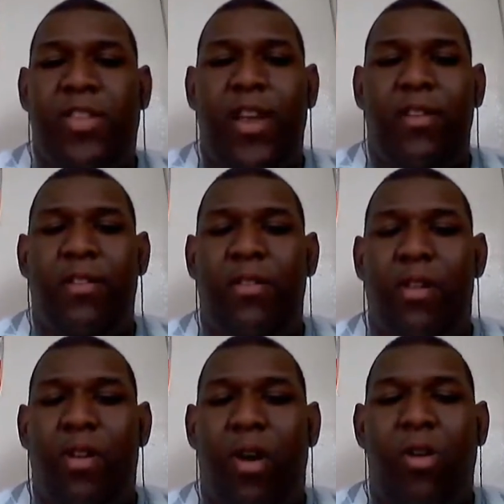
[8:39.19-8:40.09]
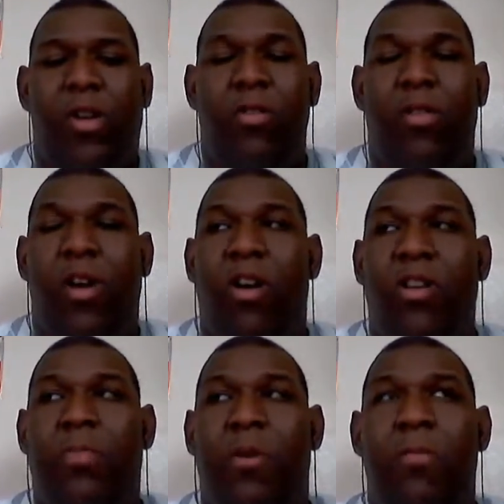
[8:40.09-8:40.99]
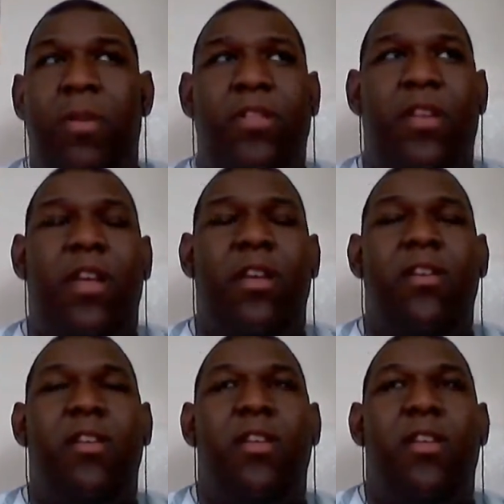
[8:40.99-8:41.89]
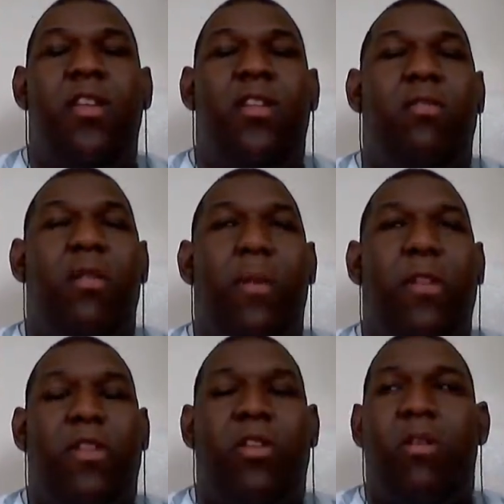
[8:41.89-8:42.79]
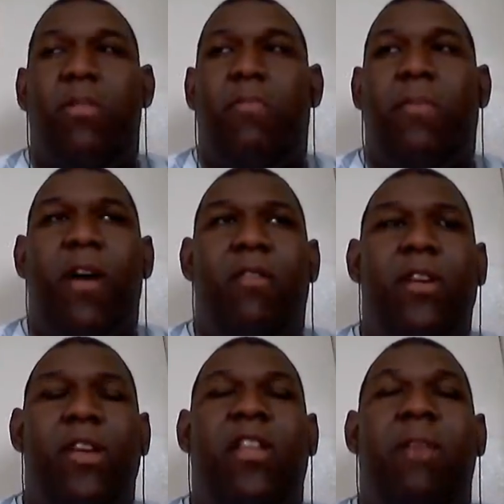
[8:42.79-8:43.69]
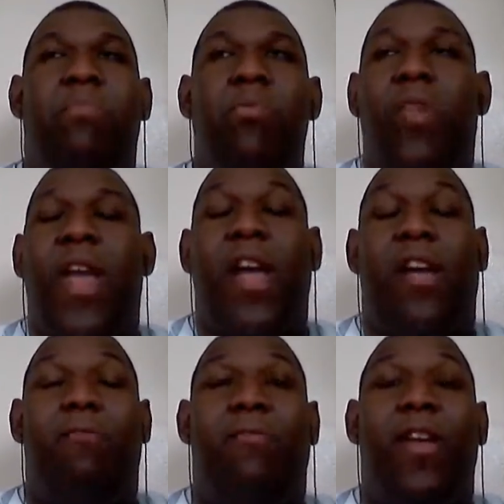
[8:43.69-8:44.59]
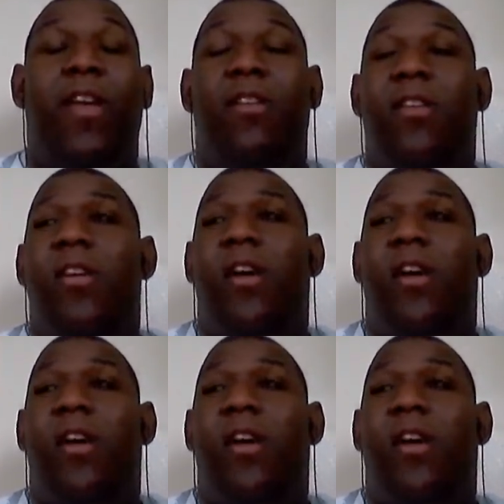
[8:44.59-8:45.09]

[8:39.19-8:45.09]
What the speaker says: Satan, you know, Hercule calls Bulma saying to her about the Tournament of Power. They said Boo can't compete.